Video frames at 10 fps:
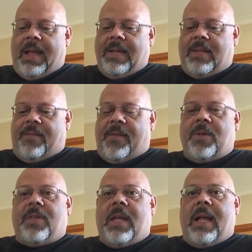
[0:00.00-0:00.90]
guess the
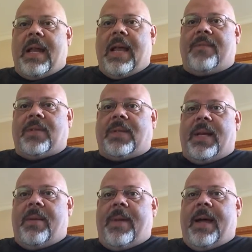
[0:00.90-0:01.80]
first thing I'd have to
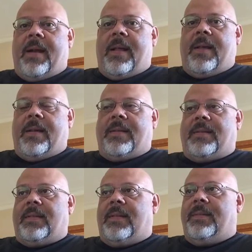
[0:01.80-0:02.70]
say about it
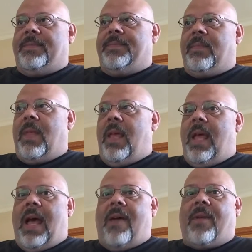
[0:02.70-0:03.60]
is
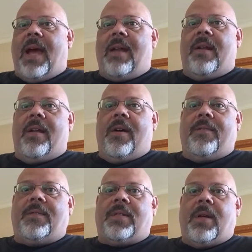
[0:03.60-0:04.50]
I've got
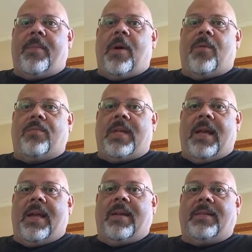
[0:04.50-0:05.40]
enough sub-ohm
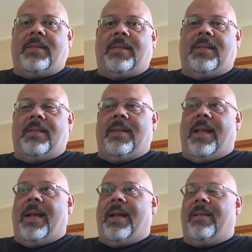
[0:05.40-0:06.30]
tanks
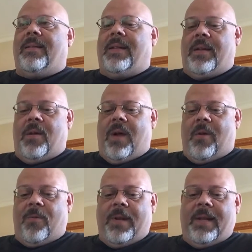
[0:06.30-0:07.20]
that, I
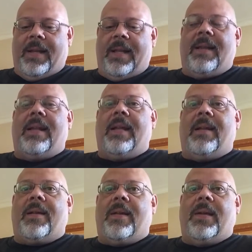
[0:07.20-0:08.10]
really didn't need
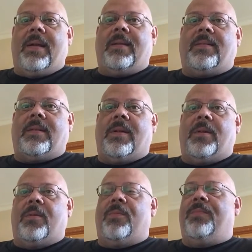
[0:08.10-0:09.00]
a kit.
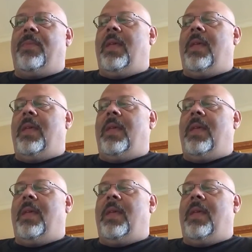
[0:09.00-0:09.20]
So,